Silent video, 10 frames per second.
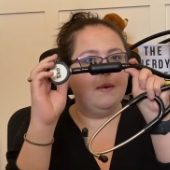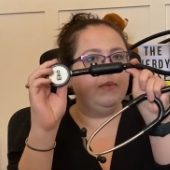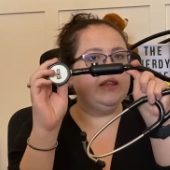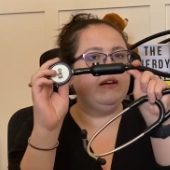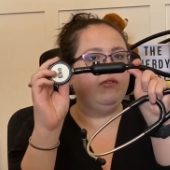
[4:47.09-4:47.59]

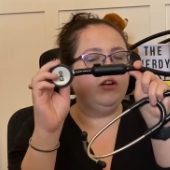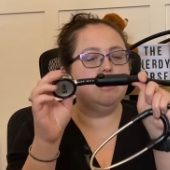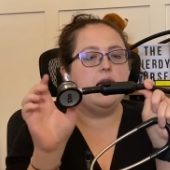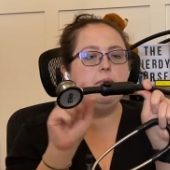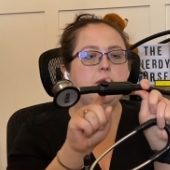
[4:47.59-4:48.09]
but they
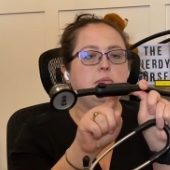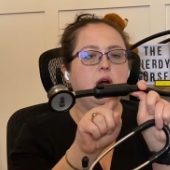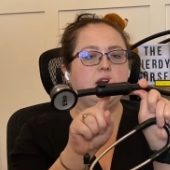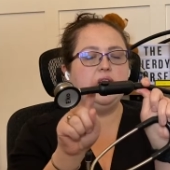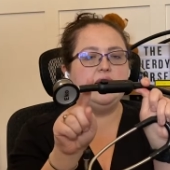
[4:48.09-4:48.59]
really upped the
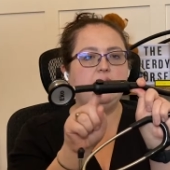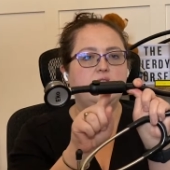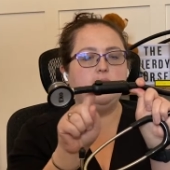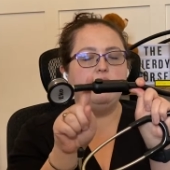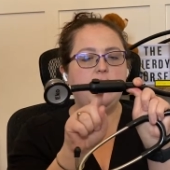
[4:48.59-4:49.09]
mark and given
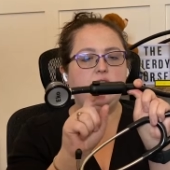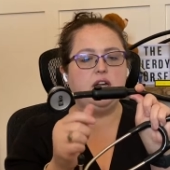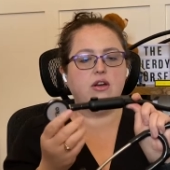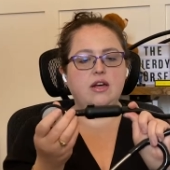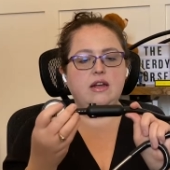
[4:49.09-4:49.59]
you a very
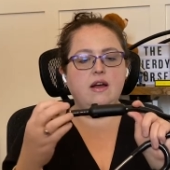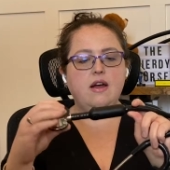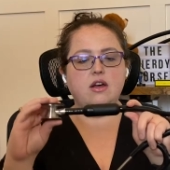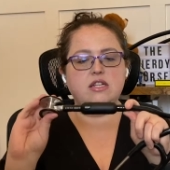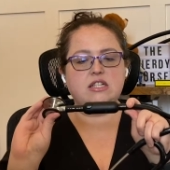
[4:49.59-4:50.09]
good
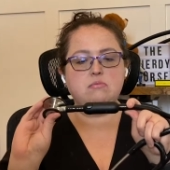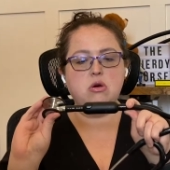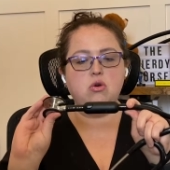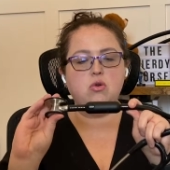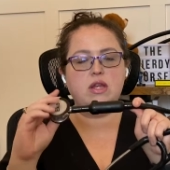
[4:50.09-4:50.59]

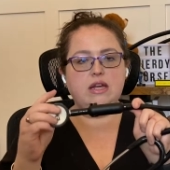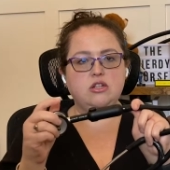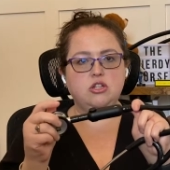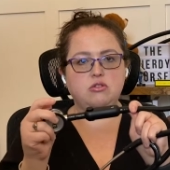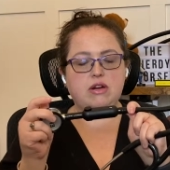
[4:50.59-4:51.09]
smooth and
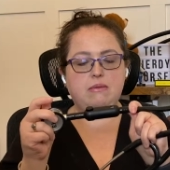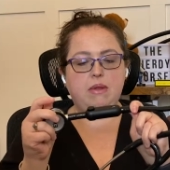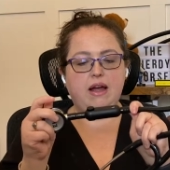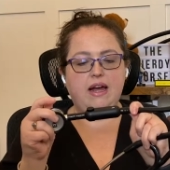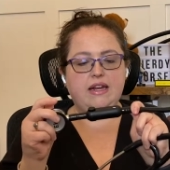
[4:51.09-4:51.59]

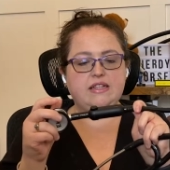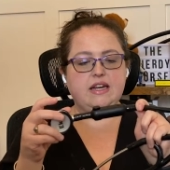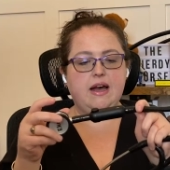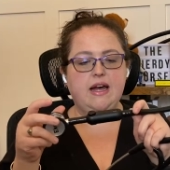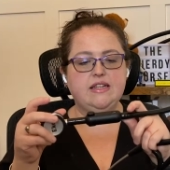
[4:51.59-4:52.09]
streamlined
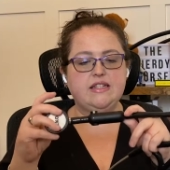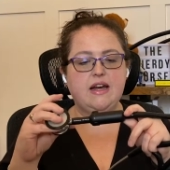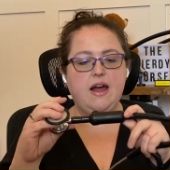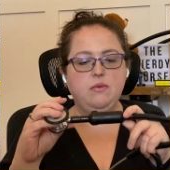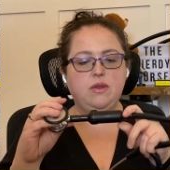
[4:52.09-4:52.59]
uh,
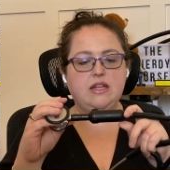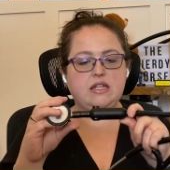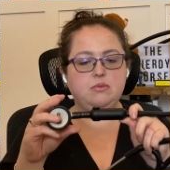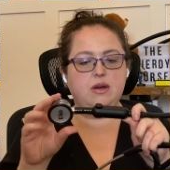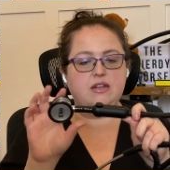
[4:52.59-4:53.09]
design with
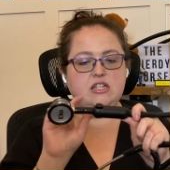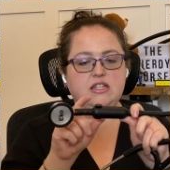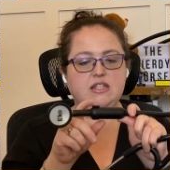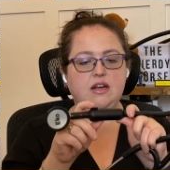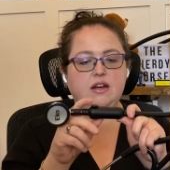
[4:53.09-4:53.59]
this one.
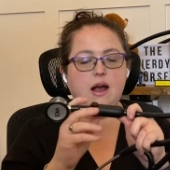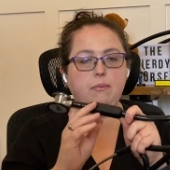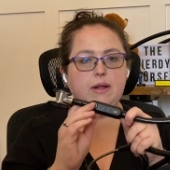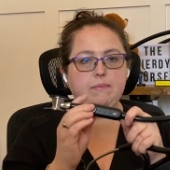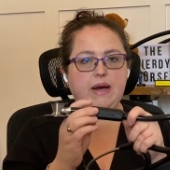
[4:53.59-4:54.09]
Just a
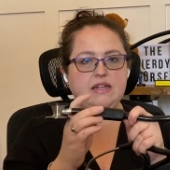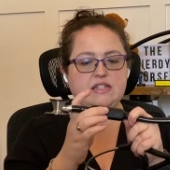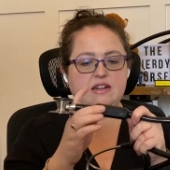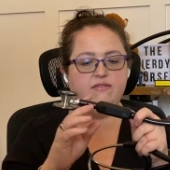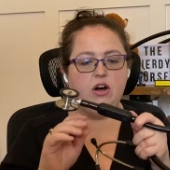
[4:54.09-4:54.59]
couple of buttons
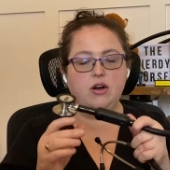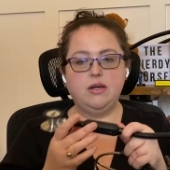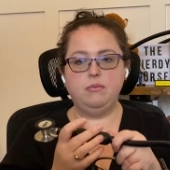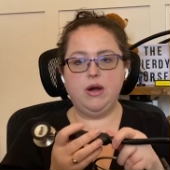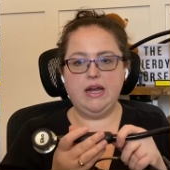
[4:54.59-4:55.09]
and a
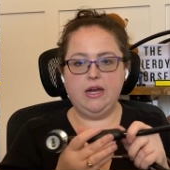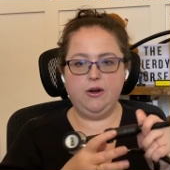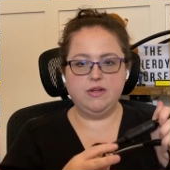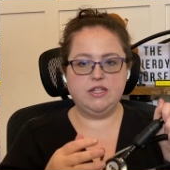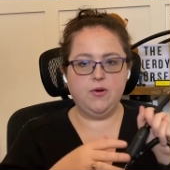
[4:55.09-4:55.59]
volume right
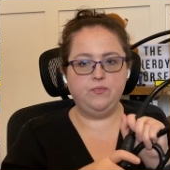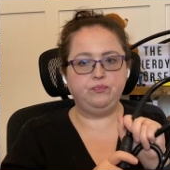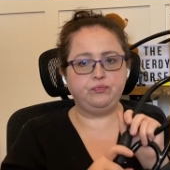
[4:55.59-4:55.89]
here. So